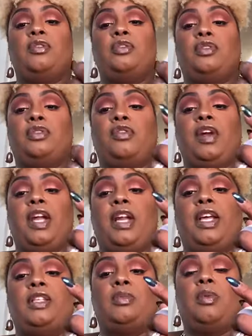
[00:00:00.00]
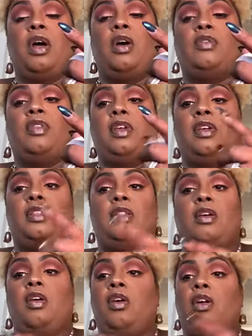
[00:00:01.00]
are great as well.
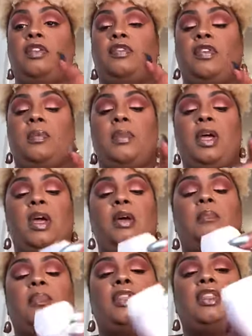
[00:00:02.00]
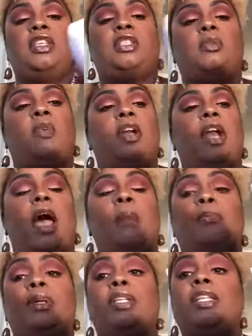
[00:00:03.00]
All of them. But this one, I
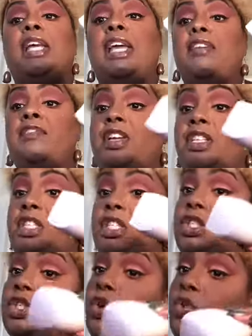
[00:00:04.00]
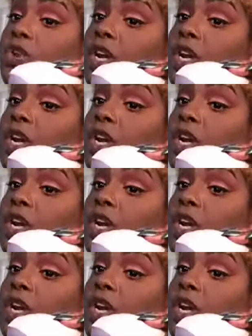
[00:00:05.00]
believe it's a Sonia